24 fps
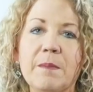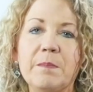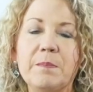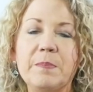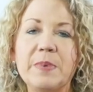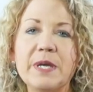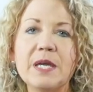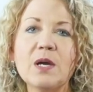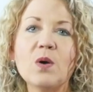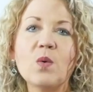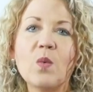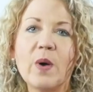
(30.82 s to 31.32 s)

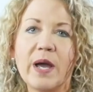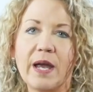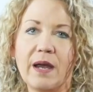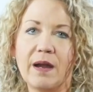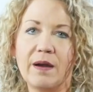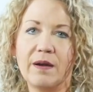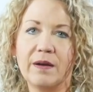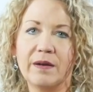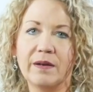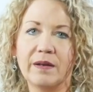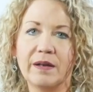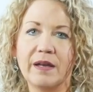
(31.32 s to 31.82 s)
Be
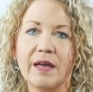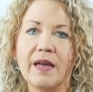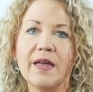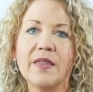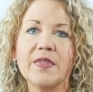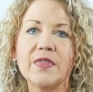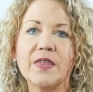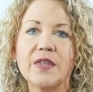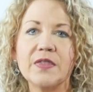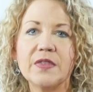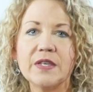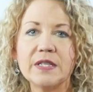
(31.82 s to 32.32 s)
aware
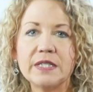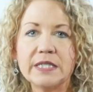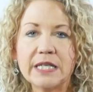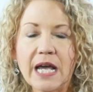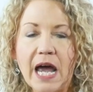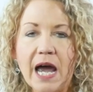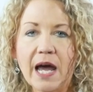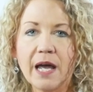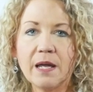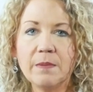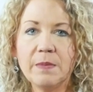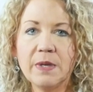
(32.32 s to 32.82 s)
that the
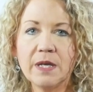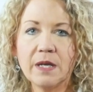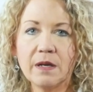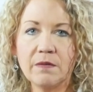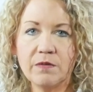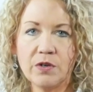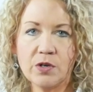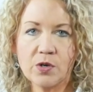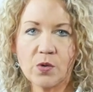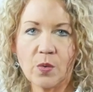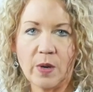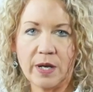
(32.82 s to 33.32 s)
timing of
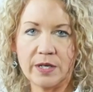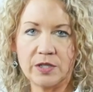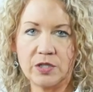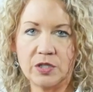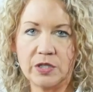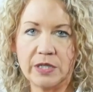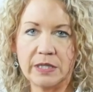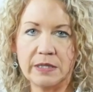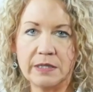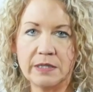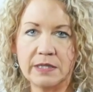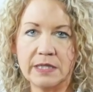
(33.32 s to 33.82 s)
your
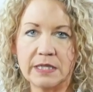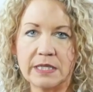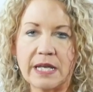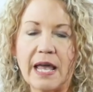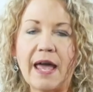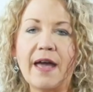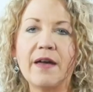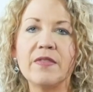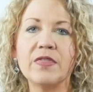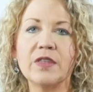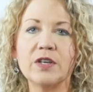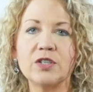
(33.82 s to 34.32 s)
questions
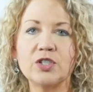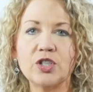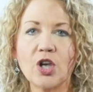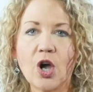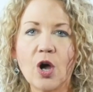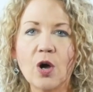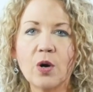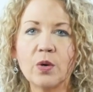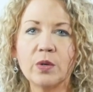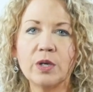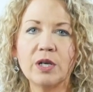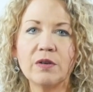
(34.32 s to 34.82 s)
and the
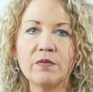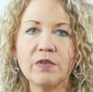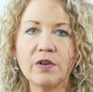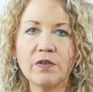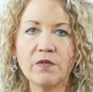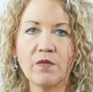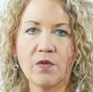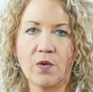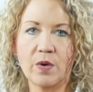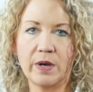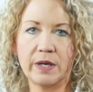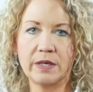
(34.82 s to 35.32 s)
tone of your
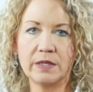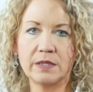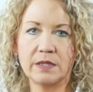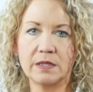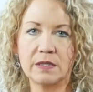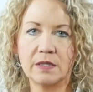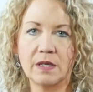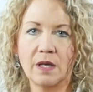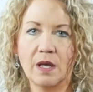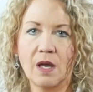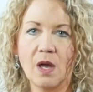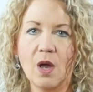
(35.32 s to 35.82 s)
voice
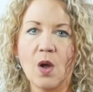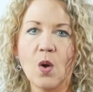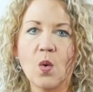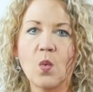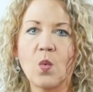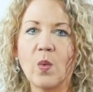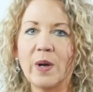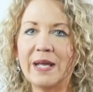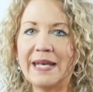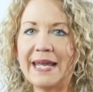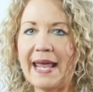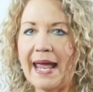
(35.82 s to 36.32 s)

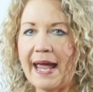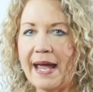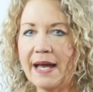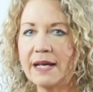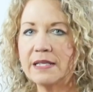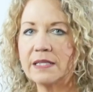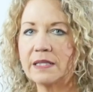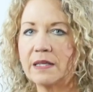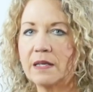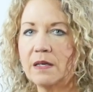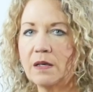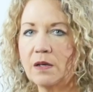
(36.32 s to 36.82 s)
when
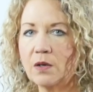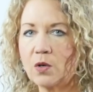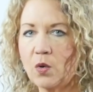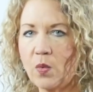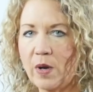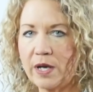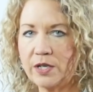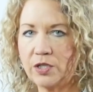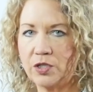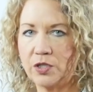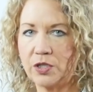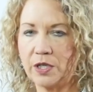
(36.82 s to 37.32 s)
asking a
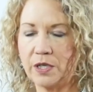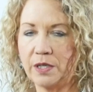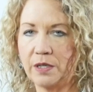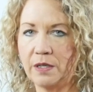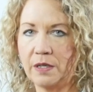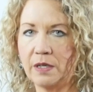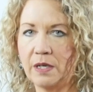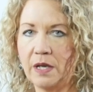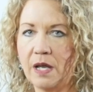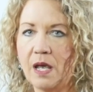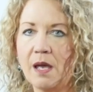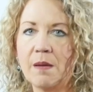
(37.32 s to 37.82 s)
question
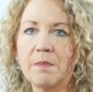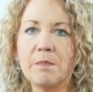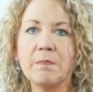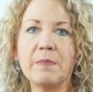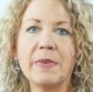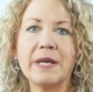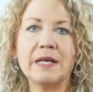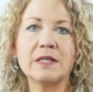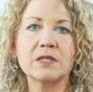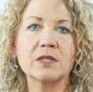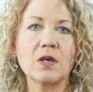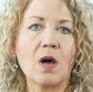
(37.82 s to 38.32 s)

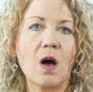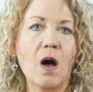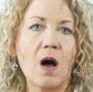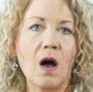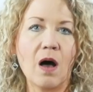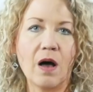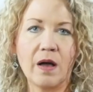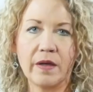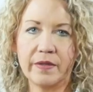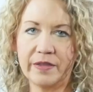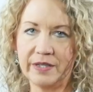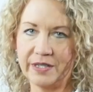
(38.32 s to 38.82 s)
makes
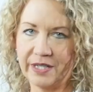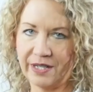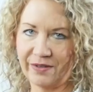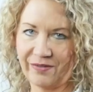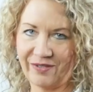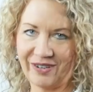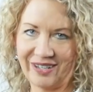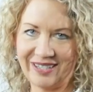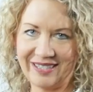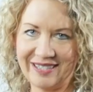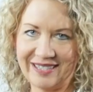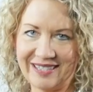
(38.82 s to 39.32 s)
all the
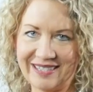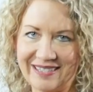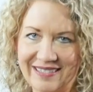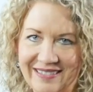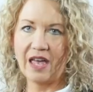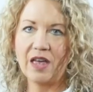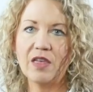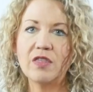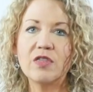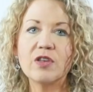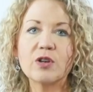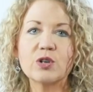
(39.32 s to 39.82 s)
difference.
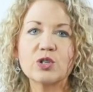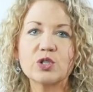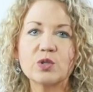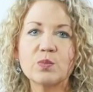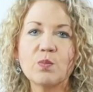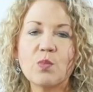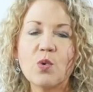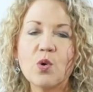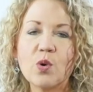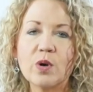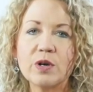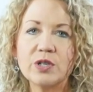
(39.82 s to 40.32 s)
There's
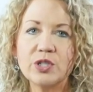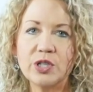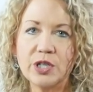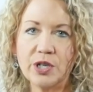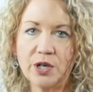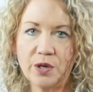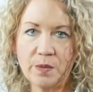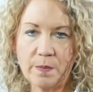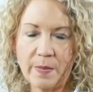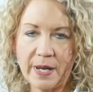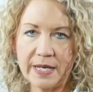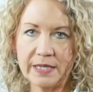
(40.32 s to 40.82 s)
more to
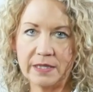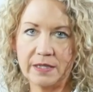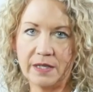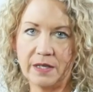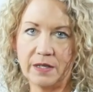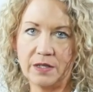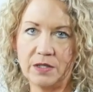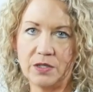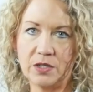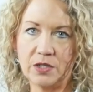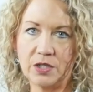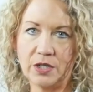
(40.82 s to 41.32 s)
your
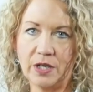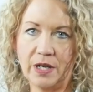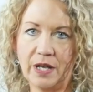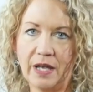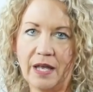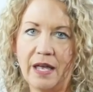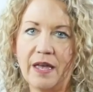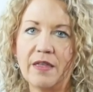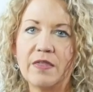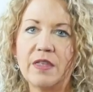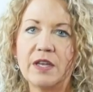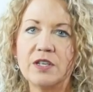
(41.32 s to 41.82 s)
message
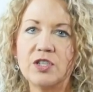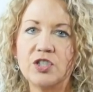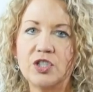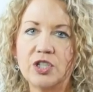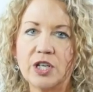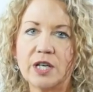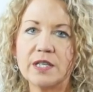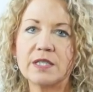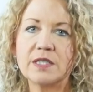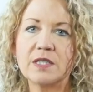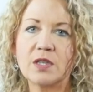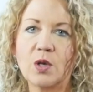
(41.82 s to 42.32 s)
than
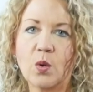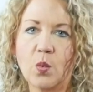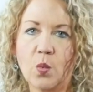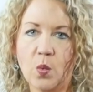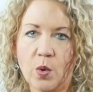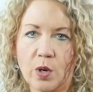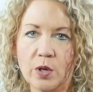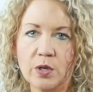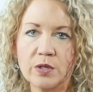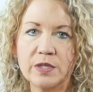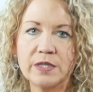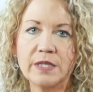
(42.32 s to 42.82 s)
just the
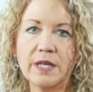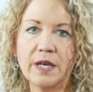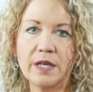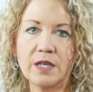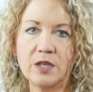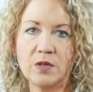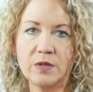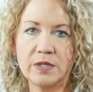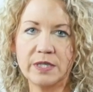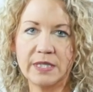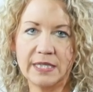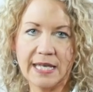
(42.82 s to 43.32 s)
words that
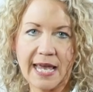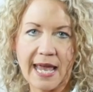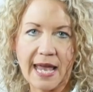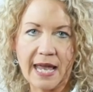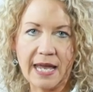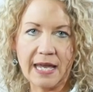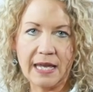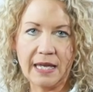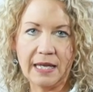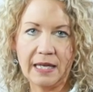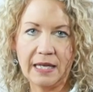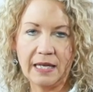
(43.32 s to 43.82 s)
you
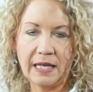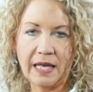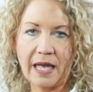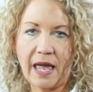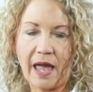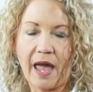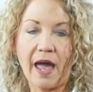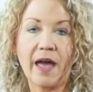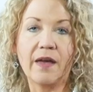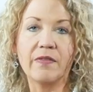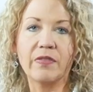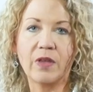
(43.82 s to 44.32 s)
say
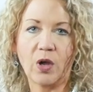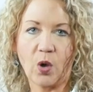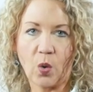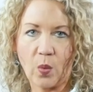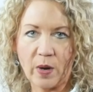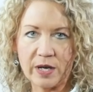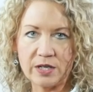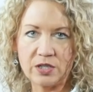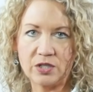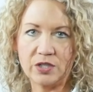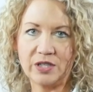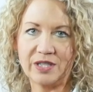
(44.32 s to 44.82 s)
and the
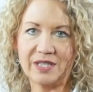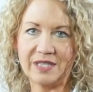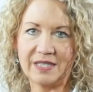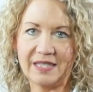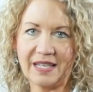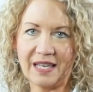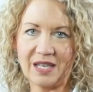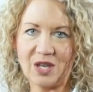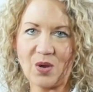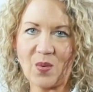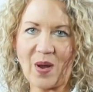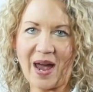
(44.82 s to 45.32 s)
questions
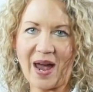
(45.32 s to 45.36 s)
that you